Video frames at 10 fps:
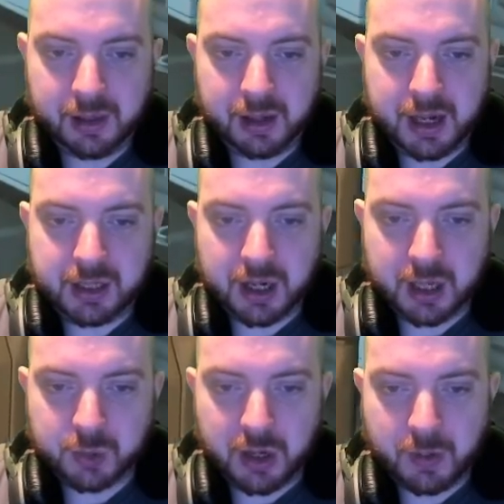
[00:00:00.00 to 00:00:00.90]
Any
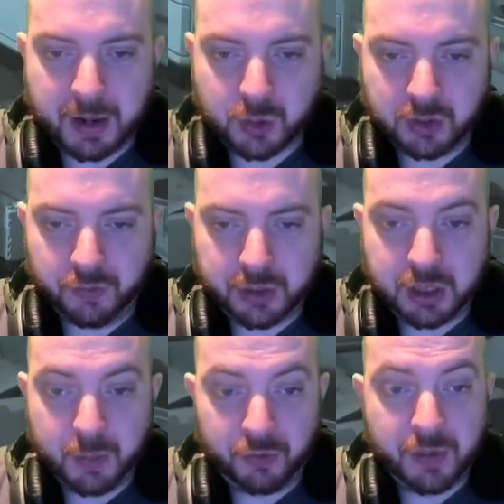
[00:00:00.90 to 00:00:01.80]
chance we'll hear about Squadron
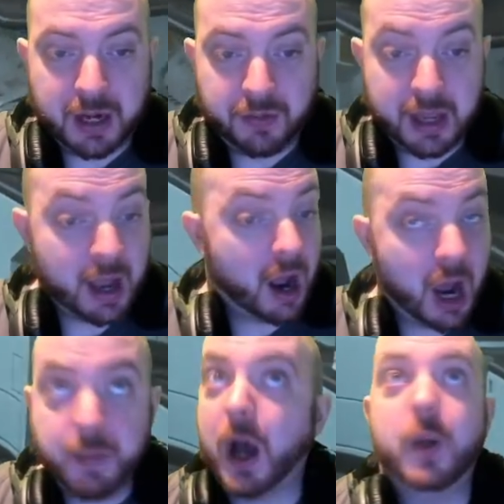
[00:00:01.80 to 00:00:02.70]
42 before the end of the year?
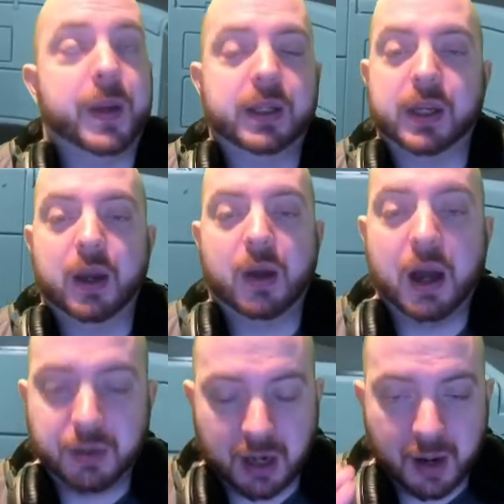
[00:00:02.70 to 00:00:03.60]
I'm hoping so.
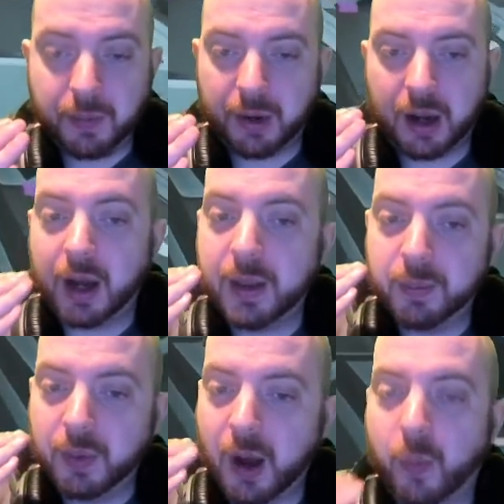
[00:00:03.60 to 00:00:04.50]

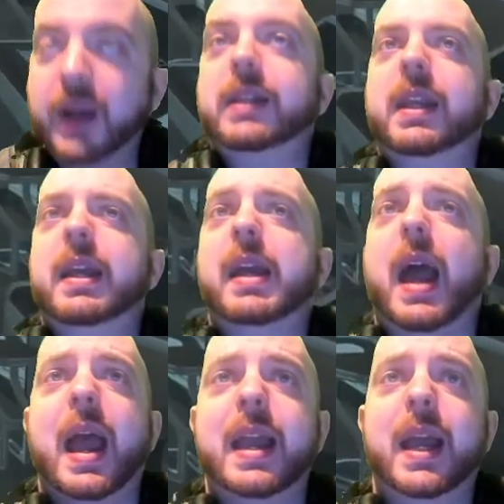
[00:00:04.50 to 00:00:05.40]
I'm awaiting
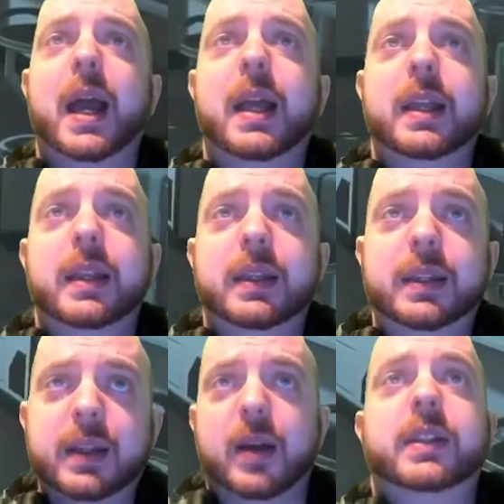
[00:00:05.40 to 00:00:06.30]
a
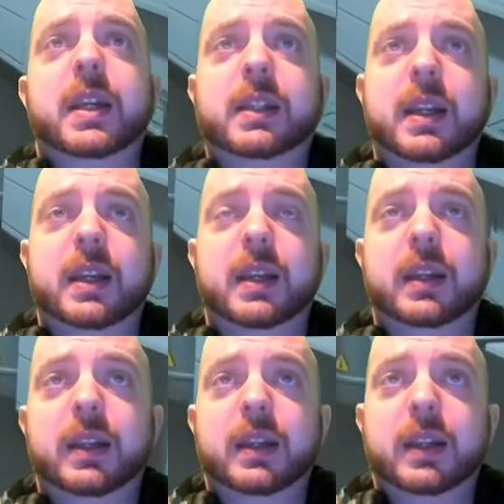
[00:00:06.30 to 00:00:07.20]
Star Citizen,
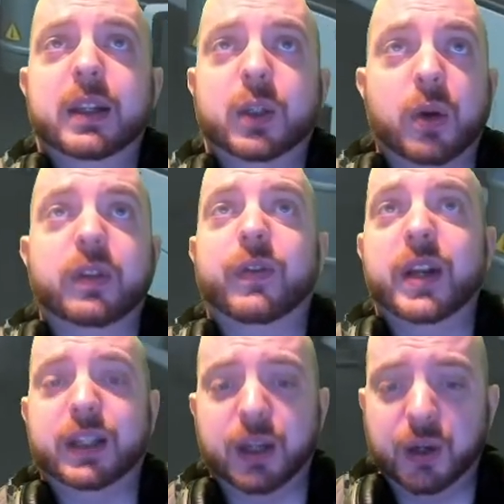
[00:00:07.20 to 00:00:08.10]
Squadron
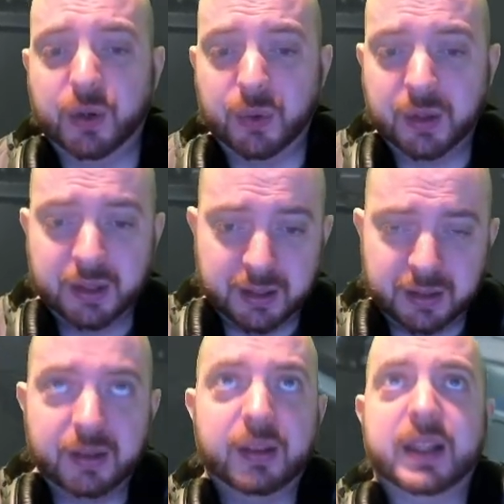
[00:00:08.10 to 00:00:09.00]
42.
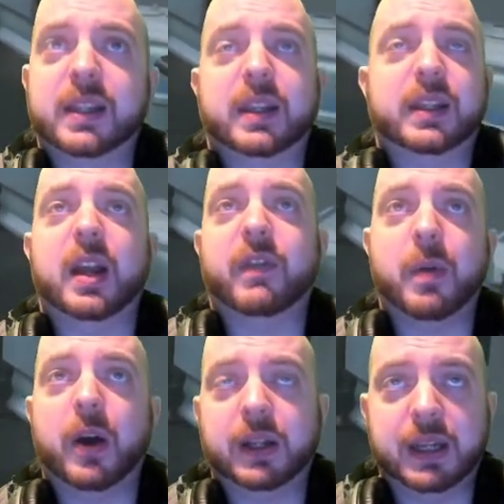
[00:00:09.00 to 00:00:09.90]
This is the start of our
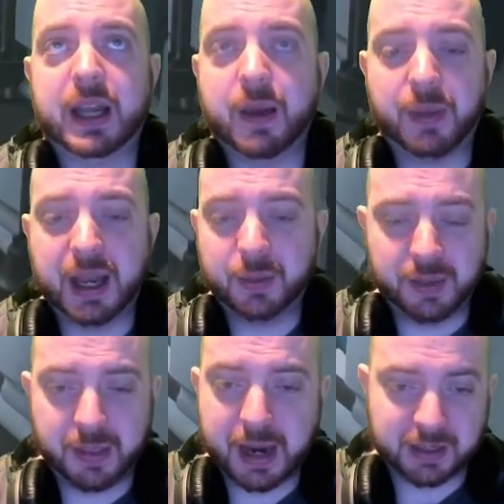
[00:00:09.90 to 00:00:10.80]
marketing campaign
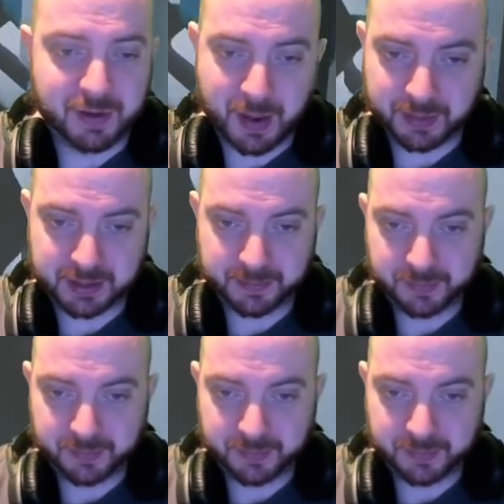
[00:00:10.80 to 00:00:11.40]
within the next few months.